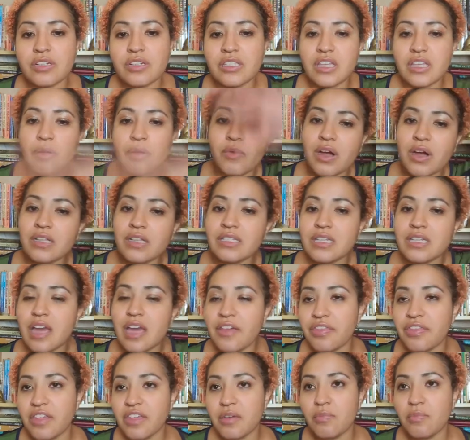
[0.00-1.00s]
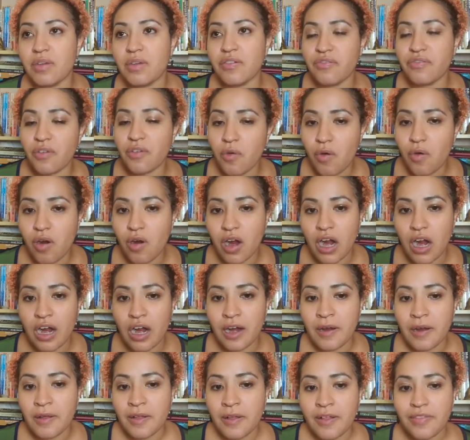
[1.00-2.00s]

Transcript: There was nothing before,